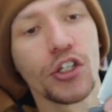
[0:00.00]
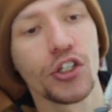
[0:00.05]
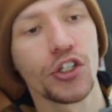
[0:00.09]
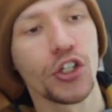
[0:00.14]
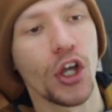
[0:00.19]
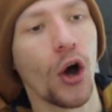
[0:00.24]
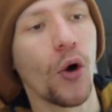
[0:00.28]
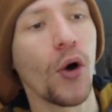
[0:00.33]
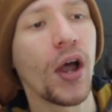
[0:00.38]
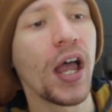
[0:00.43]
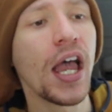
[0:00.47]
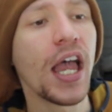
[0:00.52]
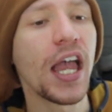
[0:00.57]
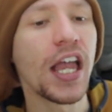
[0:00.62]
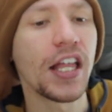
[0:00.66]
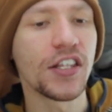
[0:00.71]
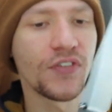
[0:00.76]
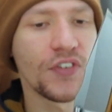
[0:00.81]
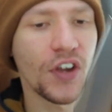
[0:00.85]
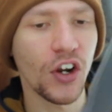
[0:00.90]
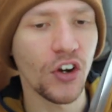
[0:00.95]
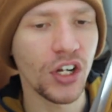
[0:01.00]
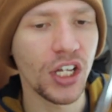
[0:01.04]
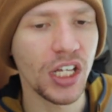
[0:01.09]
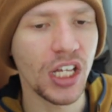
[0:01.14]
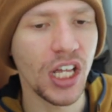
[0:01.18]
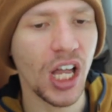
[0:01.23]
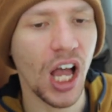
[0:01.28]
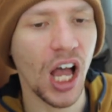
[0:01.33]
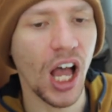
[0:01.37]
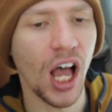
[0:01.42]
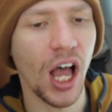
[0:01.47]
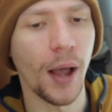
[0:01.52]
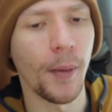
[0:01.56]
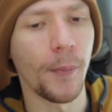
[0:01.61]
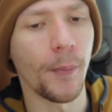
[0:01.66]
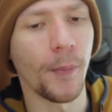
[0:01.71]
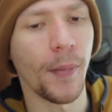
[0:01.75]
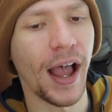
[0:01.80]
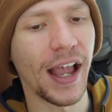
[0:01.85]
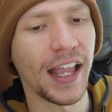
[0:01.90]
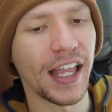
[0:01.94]
So it's very,
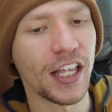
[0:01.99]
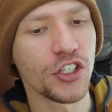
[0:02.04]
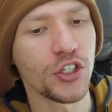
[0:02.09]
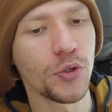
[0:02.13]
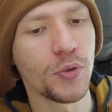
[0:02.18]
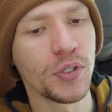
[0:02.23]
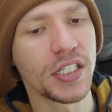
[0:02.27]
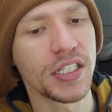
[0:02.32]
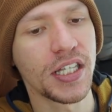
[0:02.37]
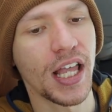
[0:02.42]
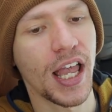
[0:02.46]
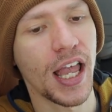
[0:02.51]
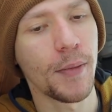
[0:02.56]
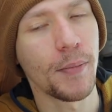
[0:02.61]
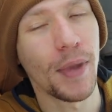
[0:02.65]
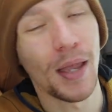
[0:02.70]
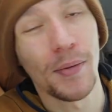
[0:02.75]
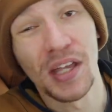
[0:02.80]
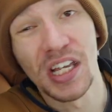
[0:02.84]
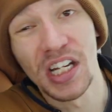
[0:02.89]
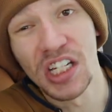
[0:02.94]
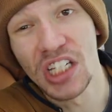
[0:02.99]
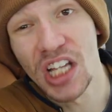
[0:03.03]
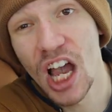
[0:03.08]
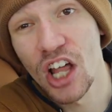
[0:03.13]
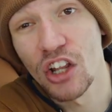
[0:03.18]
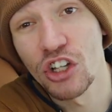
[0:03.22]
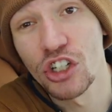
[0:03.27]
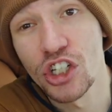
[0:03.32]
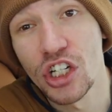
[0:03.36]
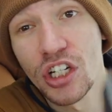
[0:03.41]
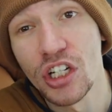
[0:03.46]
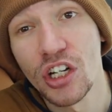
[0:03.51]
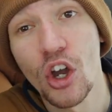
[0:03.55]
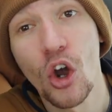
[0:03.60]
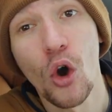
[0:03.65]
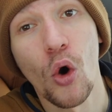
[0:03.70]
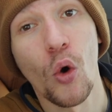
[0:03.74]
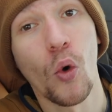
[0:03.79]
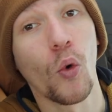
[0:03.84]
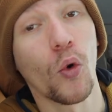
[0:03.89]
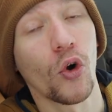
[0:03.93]
um, I guess you would say, maybe intelligent,
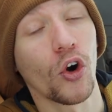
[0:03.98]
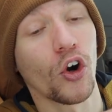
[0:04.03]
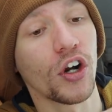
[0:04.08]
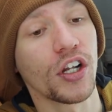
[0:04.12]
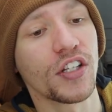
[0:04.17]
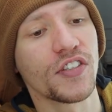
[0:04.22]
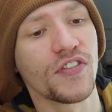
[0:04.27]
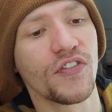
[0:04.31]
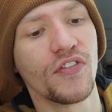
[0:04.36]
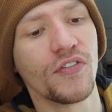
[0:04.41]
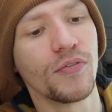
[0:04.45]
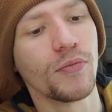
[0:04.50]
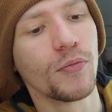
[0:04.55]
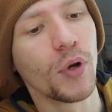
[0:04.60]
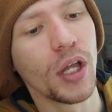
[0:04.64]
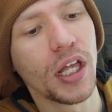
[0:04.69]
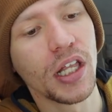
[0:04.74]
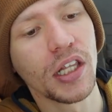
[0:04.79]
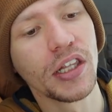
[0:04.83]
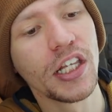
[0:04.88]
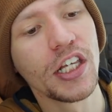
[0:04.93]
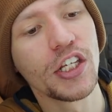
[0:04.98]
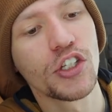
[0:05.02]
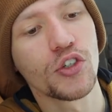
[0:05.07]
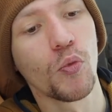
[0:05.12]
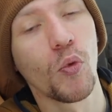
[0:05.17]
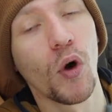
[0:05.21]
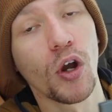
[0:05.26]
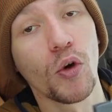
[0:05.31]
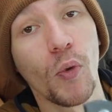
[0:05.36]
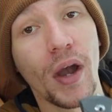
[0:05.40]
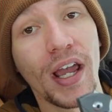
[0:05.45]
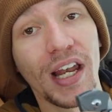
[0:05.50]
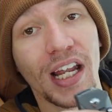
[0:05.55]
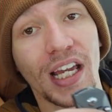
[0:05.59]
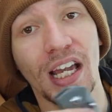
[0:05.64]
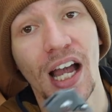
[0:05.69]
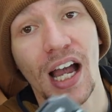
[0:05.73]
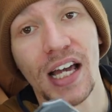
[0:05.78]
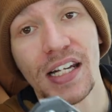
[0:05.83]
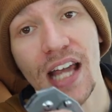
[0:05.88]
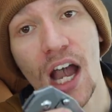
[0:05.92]
or it's at least one way to
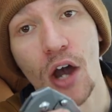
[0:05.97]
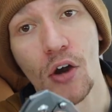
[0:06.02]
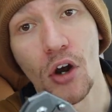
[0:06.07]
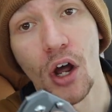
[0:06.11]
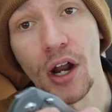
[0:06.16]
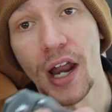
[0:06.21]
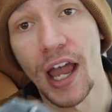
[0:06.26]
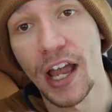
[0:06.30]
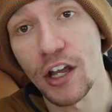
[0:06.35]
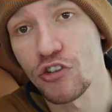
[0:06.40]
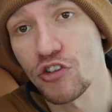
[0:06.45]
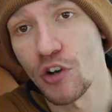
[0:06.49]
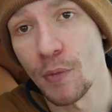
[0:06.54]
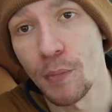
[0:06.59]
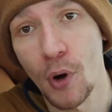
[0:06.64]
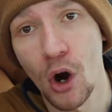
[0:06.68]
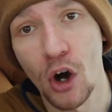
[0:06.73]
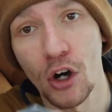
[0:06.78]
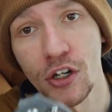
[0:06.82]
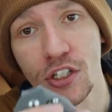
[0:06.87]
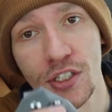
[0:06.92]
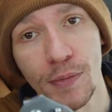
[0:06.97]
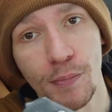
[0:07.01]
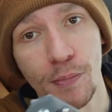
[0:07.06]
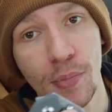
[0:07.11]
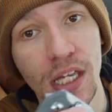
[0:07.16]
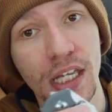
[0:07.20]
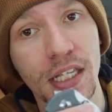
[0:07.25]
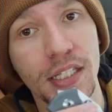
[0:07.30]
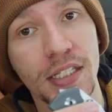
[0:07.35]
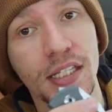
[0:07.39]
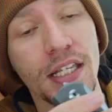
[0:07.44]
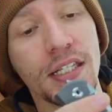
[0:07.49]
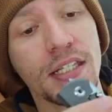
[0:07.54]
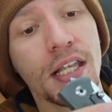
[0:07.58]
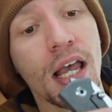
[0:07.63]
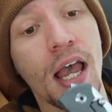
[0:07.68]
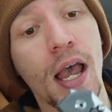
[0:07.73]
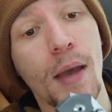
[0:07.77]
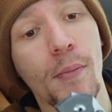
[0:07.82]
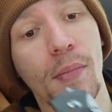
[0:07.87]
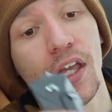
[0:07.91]
cut down on extra parts and pieces
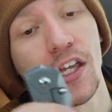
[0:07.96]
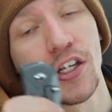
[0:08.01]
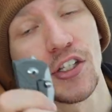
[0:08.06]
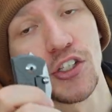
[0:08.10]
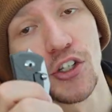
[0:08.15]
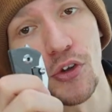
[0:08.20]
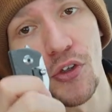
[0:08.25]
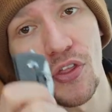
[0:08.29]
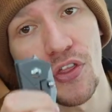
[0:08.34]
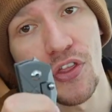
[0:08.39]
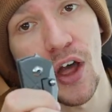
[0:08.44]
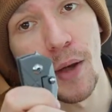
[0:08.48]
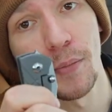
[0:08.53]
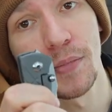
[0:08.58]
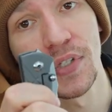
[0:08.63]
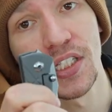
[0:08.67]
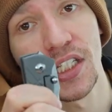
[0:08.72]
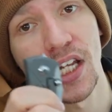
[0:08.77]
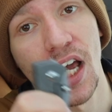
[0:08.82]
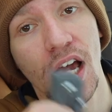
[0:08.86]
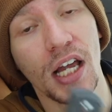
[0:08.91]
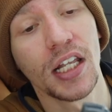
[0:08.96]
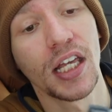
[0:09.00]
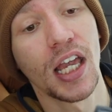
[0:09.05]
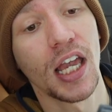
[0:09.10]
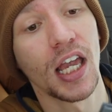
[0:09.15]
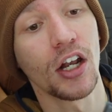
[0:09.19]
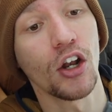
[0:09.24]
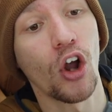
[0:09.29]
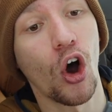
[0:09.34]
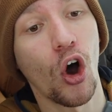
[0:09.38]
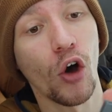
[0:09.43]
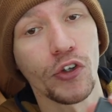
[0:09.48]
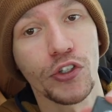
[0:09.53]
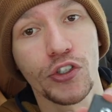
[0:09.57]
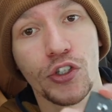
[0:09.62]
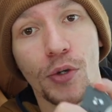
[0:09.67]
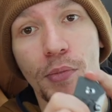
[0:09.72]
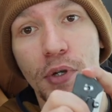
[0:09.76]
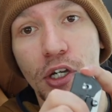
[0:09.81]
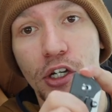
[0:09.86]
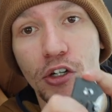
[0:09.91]
because your thumb stud can
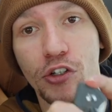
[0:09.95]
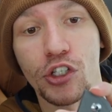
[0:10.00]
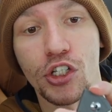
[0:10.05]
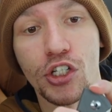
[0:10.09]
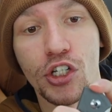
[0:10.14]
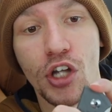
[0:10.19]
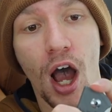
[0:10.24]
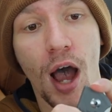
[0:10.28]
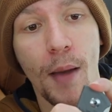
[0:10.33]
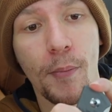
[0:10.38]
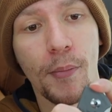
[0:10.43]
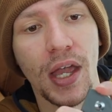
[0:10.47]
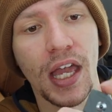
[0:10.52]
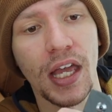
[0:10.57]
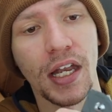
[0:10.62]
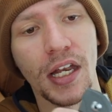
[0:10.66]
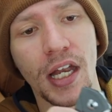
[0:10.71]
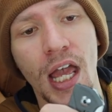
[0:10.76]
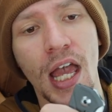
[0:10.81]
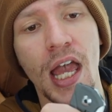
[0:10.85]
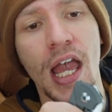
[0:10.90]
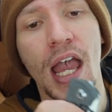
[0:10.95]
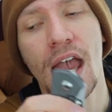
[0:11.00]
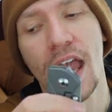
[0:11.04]
also be your stop pin.